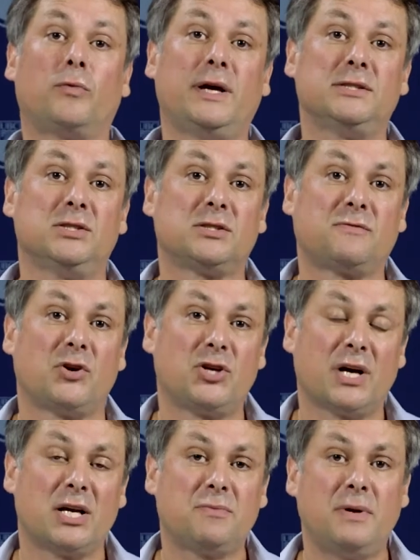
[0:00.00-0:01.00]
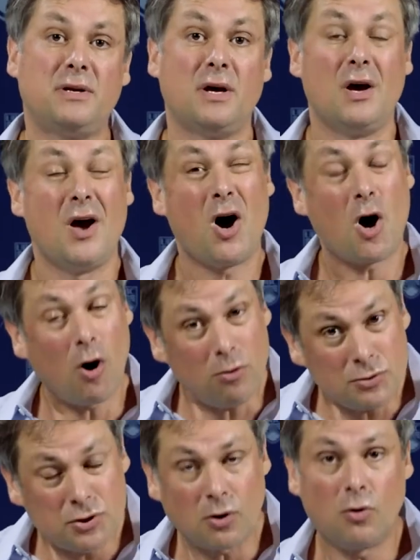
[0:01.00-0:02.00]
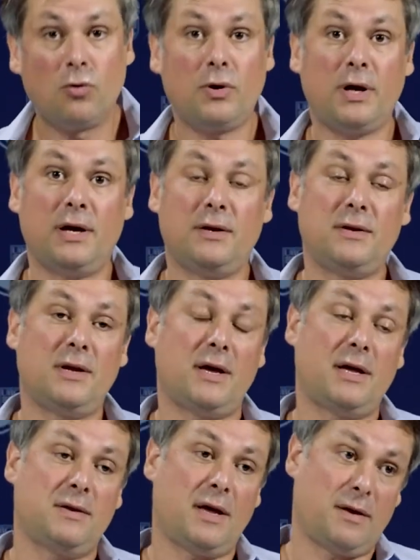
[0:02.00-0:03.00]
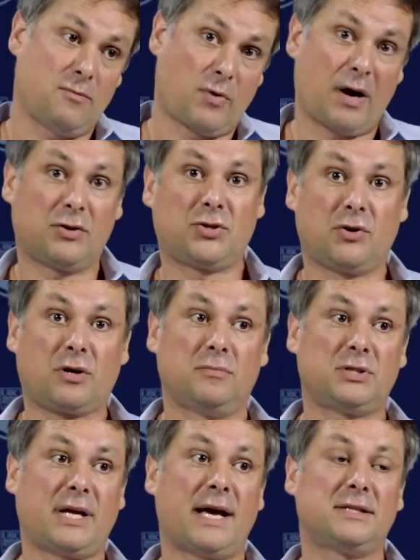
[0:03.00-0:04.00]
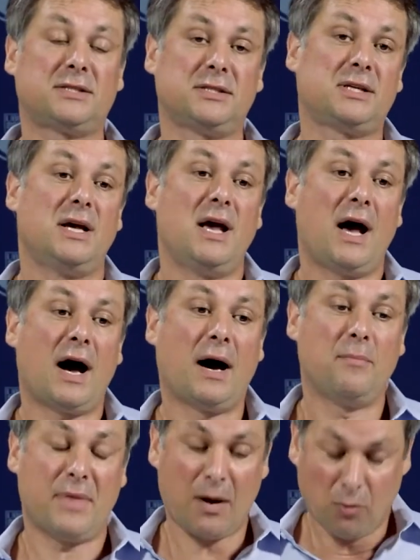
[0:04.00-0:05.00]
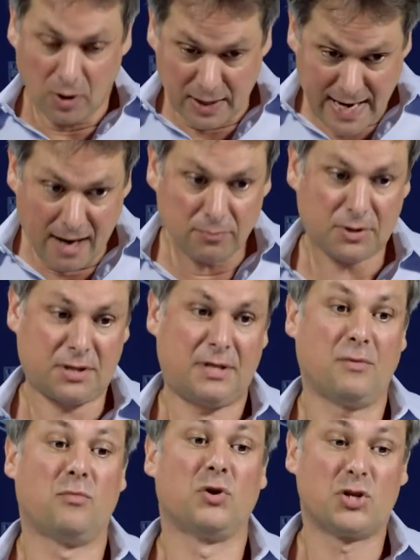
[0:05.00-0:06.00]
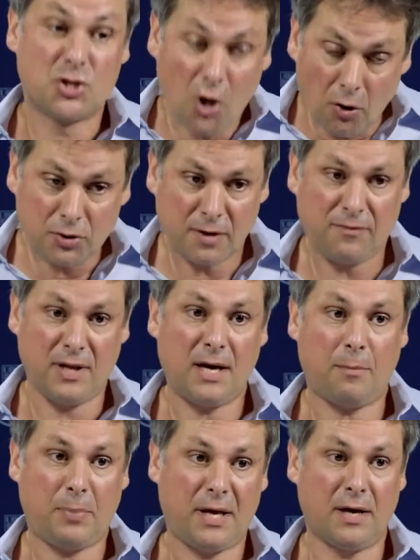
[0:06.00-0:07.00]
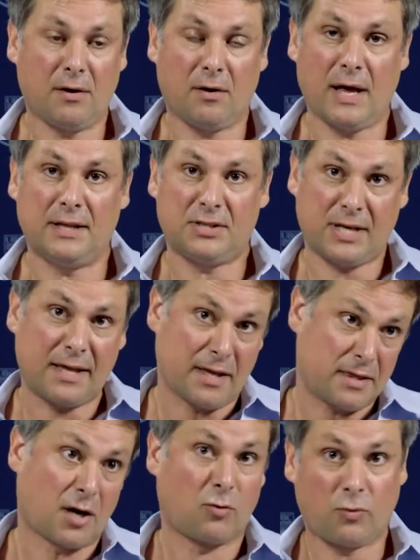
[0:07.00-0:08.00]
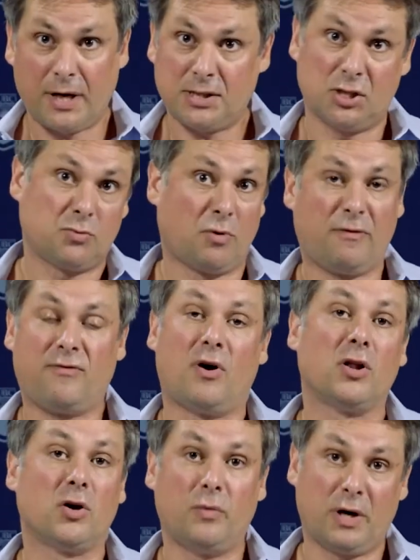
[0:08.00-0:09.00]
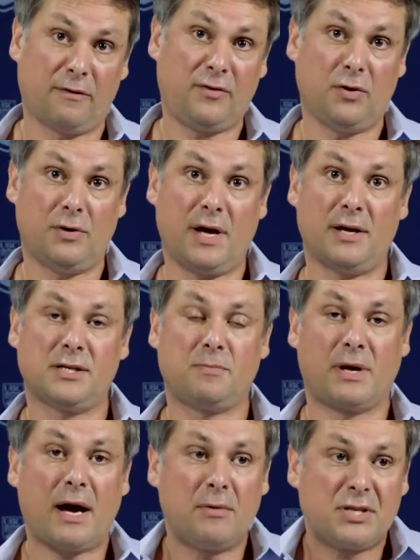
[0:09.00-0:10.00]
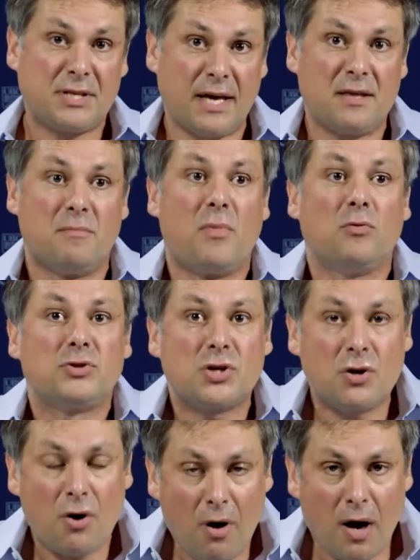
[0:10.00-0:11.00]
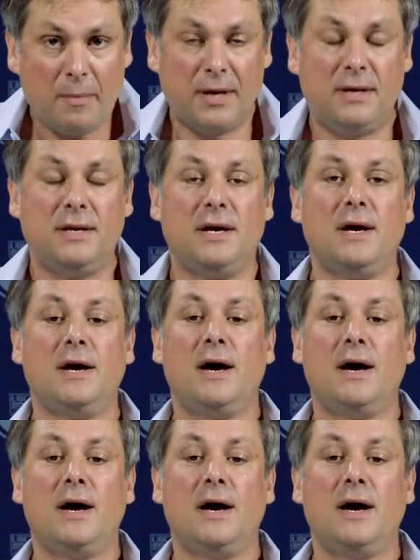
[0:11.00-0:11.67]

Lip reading: reasons for judgment. Also, in rare circumstances, they will announce the result of the appeal and say that their reasons will follow in a few days. But I would say the most common